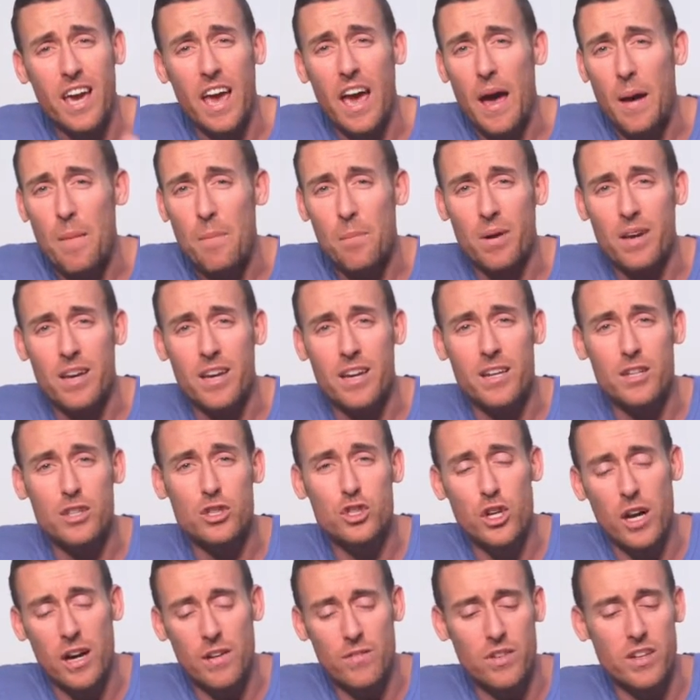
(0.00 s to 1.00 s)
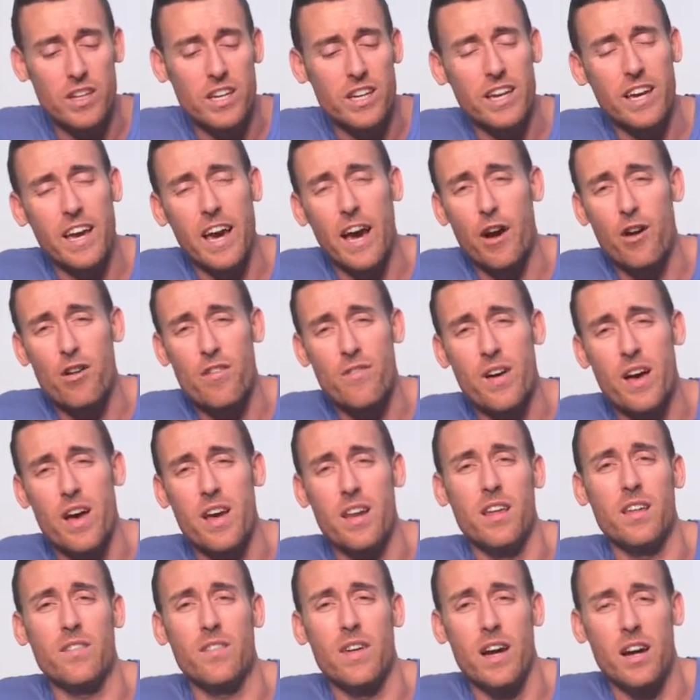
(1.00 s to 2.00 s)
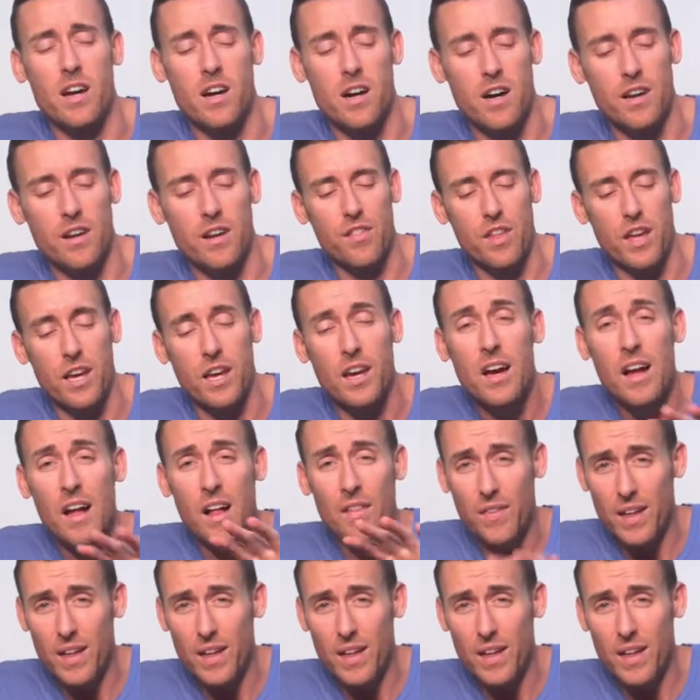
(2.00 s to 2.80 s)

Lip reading: camping, traveling, caravanning, that of thing.